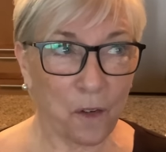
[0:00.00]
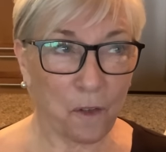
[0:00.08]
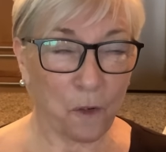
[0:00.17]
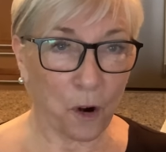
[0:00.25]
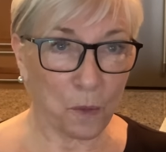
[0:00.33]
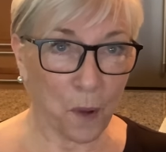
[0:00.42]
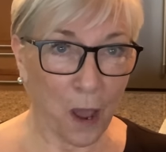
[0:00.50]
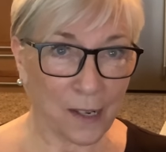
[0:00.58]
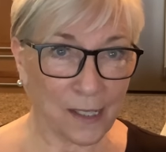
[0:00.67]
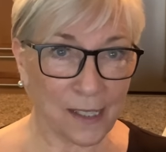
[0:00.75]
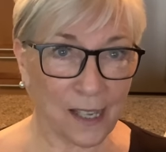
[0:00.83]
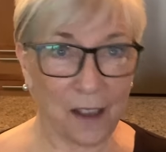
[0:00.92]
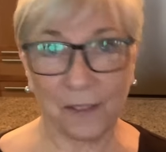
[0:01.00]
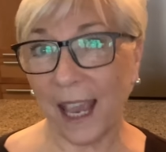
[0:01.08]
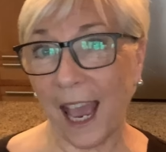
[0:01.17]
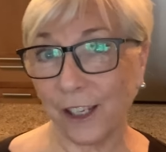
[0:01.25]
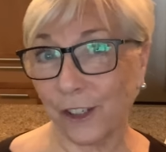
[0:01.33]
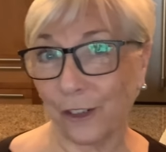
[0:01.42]
four bottles of
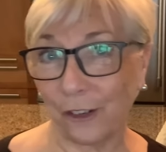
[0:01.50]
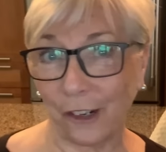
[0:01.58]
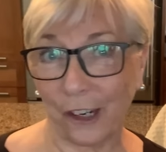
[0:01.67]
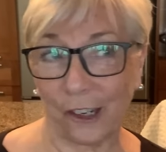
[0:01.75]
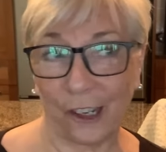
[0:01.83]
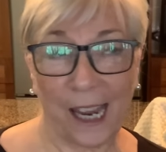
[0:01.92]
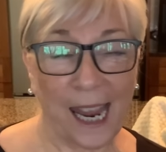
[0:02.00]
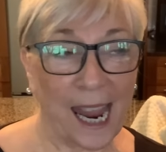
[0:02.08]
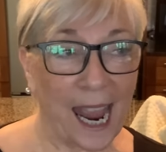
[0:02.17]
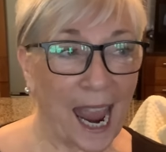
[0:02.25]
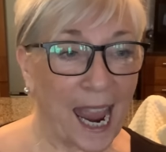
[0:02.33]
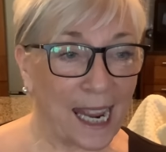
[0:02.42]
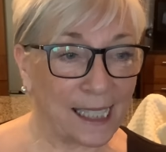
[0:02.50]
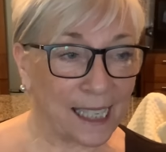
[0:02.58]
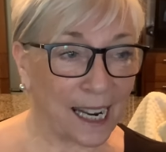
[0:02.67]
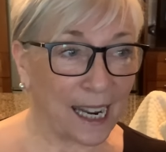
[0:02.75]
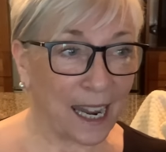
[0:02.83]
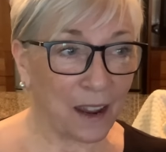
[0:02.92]
castor oil. And
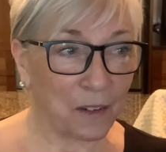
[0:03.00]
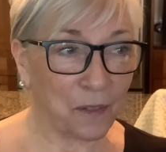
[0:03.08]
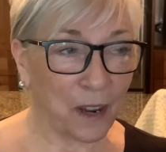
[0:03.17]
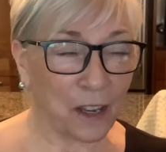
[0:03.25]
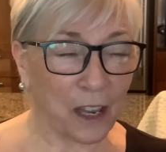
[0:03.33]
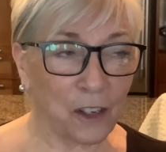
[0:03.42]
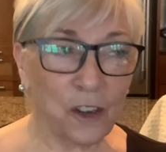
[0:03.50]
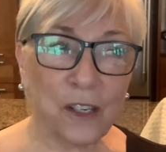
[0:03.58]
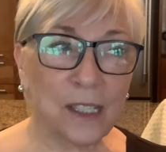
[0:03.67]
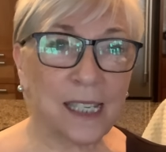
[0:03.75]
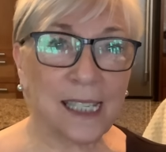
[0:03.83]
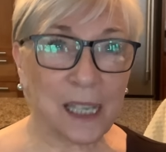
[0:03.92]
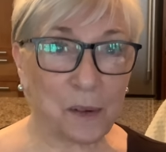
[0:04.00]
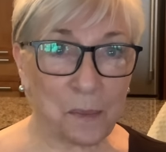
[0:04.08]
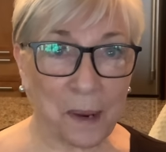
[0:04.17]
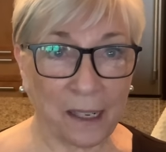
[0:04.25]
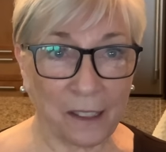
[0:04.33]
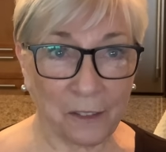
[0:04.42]
I have, and you can see some of
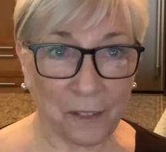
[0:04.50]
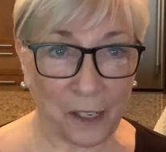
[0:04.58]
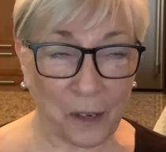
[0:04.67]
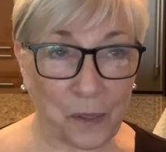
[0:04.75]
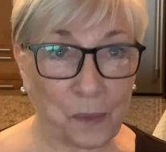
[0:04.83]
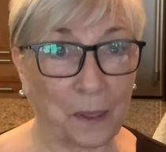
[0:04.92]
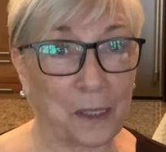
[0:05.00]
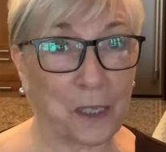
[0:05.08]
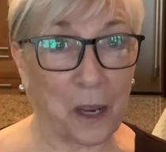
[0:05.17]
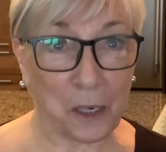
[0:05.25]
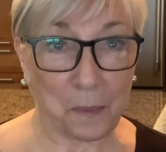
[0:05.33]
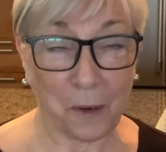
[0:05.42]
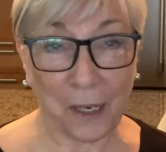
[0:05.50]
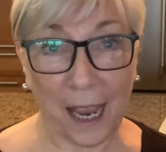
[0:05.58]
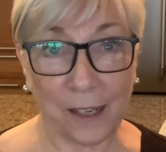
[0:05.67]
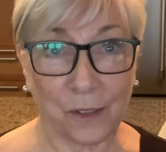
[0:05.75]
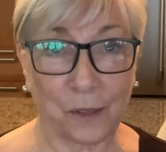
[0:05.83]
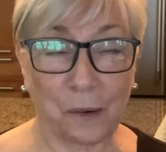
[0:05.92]
my other videos where I talk about
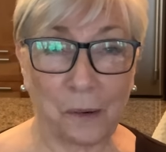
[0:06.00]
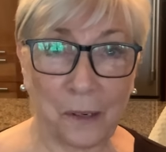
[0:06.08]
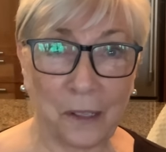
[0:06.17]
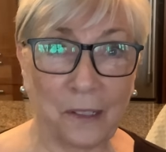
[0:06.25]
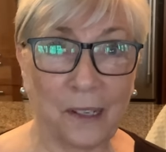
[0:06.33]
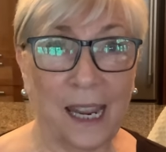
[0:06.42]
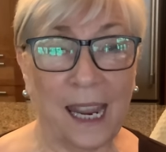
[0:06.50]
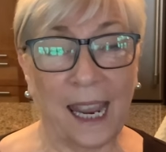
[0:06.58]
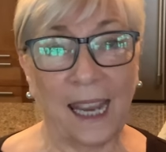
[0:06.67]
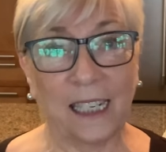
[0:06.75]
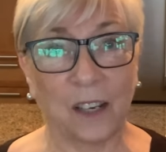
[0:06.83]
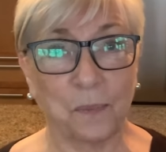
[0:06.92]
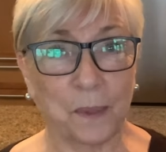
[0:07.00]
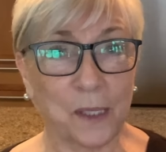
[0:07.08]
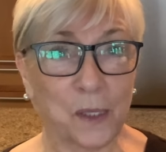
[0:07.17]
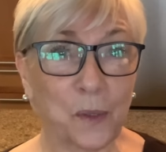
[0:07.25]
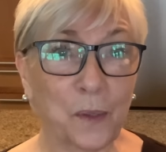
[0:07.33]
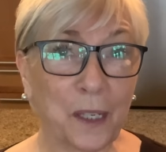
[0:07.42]
castor oil and I've been
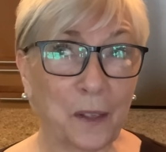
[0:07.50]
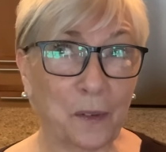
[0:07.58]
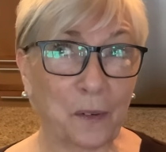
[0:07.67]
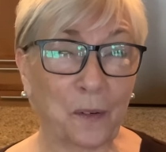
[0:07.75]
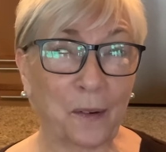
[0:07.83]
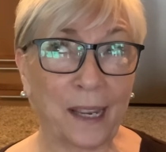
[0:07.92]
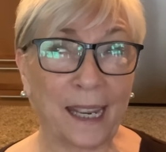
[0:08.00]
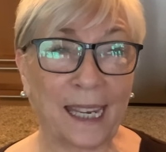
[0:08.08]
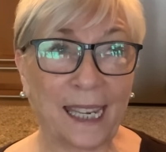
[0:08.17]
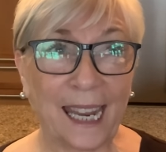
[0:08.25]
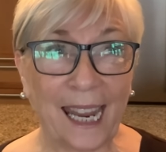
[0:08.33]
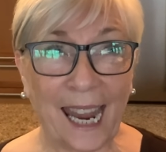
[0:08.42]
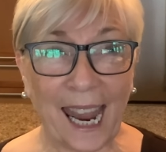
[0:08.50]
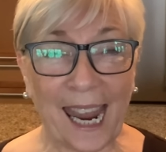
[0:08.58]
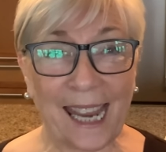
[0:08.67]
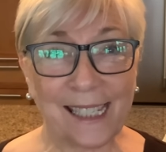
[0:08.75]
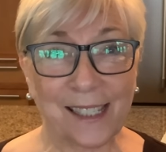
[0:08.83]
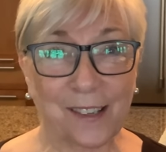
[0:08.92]
sorting through it.
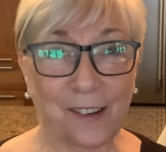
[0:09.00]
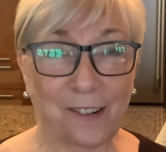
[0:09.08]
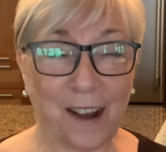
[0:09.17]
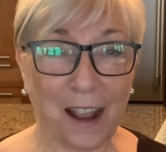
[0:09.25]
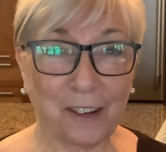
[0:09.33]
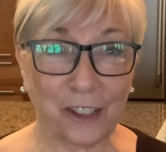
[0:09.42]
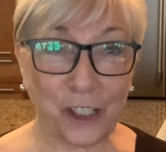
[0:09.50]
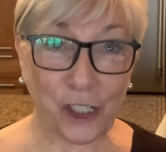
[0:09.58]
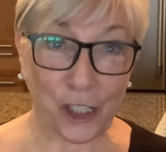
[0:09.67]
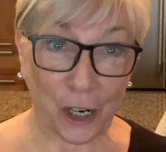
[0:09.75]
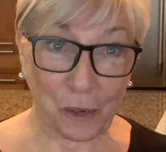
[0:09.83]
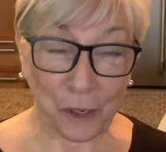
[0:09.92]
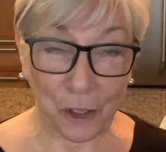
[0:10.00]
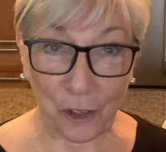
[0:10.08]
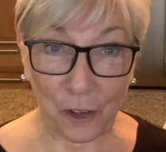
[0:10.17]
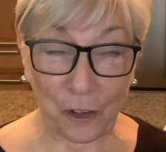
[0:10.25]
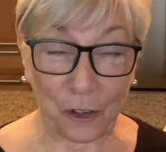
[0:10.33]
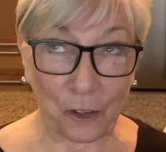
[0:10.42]
And so I'm gonna share with
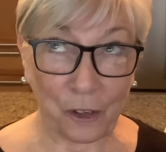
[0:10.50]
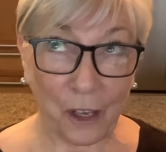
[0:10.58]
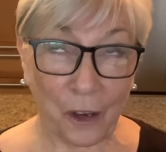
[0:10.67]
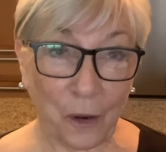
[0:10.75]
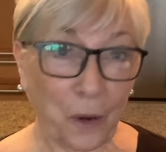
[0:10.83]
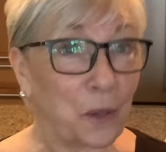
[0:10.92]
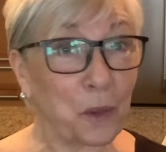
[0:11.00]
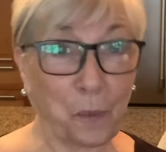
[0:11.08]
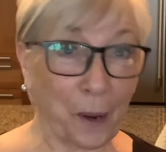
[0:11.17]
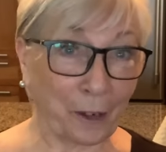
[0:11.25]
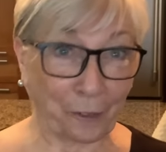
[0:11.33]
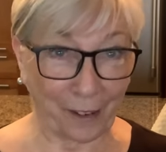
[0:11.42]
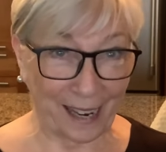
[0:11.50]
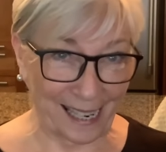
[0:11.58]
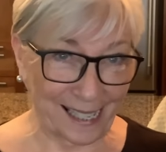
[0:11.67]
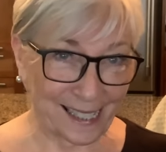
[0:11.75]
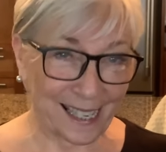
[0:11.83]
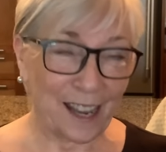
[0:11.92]
you who the winner
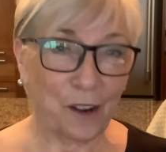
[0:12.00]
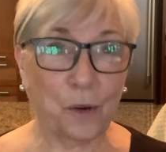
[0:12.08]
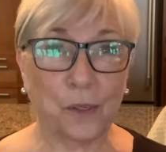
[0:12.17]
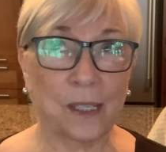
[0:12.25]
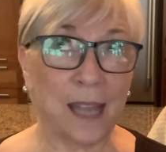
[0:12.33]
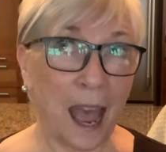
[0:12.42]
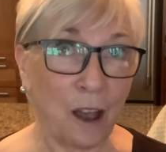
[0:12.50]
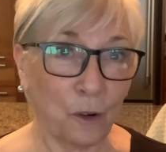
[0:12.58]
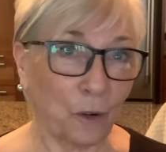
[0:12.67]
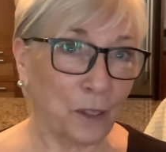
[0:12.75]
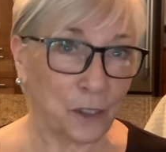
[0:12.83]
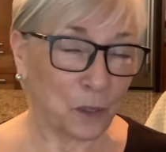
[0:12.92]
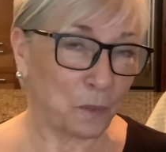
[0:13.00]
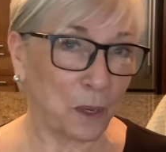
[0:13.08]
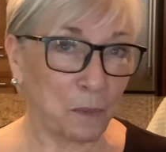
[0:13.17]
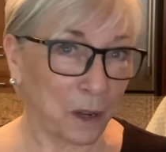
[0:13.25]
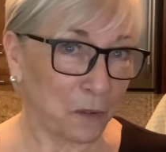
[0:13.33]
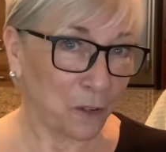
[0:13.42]
is who's now going to be
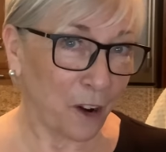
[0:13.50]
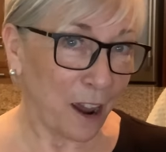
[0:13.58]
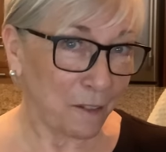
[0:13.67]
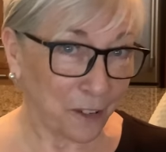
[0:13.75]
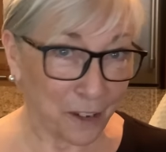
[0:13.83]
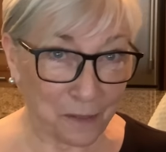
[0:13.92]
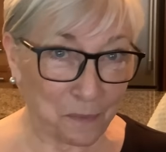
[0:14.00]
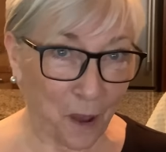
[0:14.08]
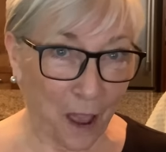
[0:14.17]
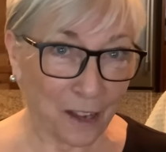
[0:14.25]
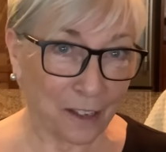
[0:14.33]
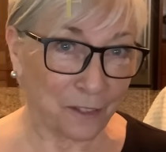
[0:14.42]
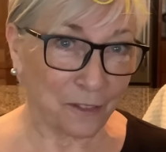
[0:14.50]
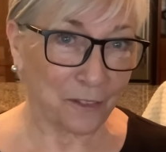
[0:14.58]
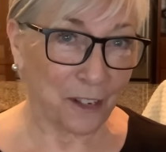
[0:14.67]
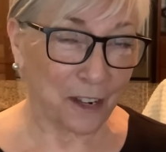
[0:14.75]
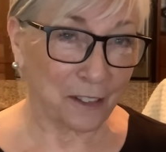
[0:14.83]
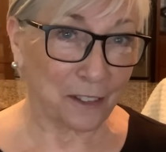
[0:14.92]
my forever bottle of
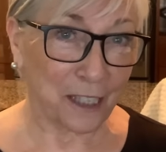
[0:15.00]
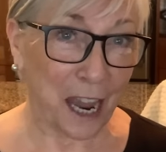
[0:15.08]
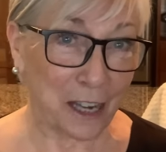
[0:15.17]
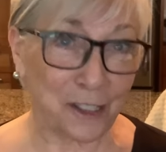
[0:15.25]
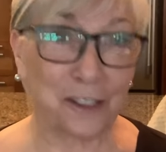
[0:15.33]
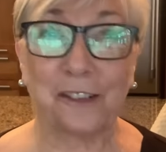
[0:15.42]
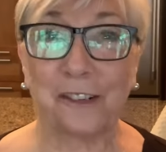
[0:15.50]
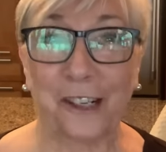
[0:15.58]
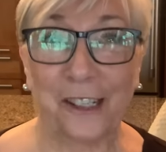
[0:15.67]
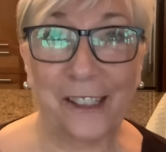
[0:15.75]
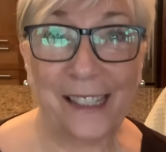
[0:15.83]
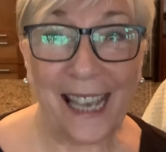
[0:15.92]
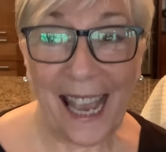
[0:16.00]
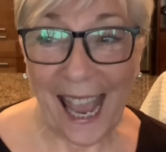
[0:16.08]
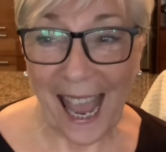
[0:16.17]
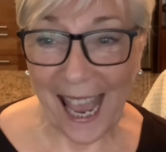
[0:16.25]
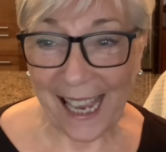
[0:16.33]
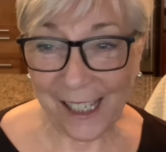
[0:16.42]
uh, castor oil.
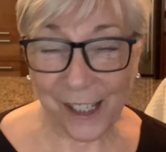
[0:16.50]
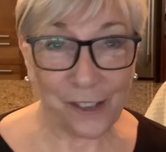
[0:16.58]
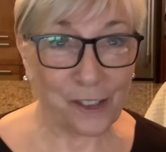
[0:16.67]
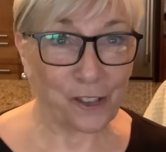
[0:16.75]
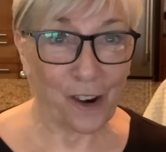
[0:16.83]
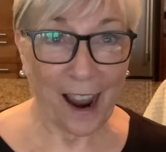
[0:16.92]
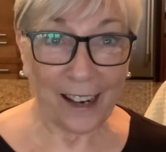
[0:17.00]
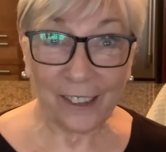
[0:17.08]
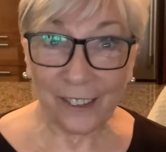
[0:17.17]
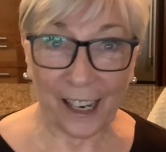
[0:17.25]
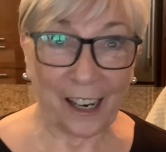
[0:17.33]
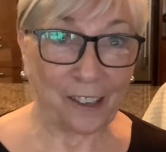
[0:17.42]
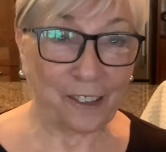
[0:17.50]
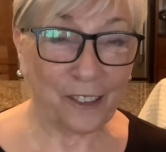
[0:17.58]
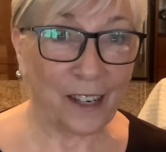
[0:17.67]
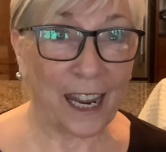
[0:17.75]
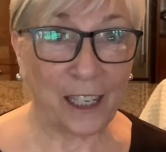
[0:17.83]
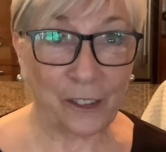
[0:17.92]
And so trial and error
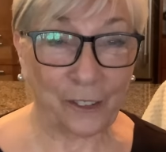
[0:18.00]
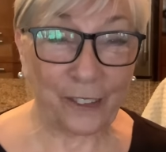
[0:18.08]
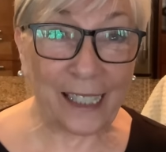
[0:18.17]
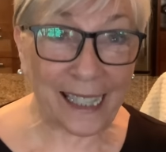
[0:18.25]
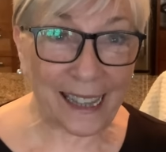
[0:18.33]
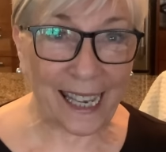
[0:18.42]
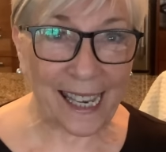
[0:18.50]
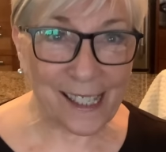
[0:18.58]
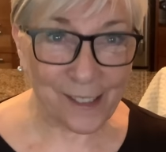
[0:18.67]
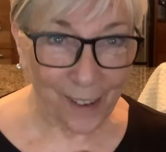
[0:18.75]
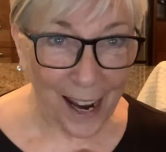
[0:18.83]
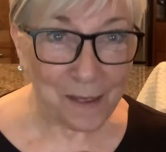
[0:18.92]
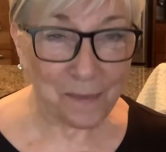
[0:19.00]
and learning things, right,